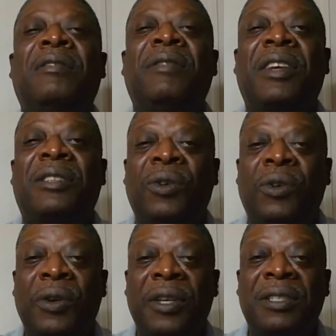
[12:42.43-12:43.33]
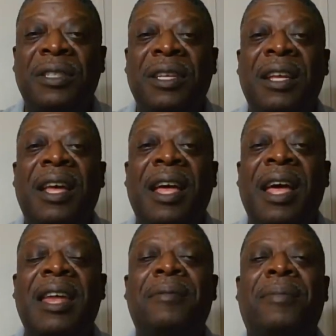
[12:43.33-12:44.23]
victorious,
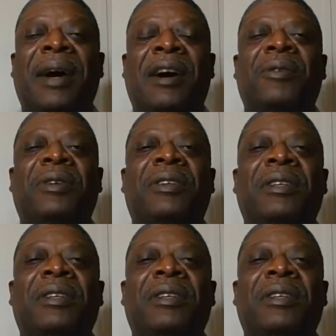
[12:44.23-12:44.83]
and empowered.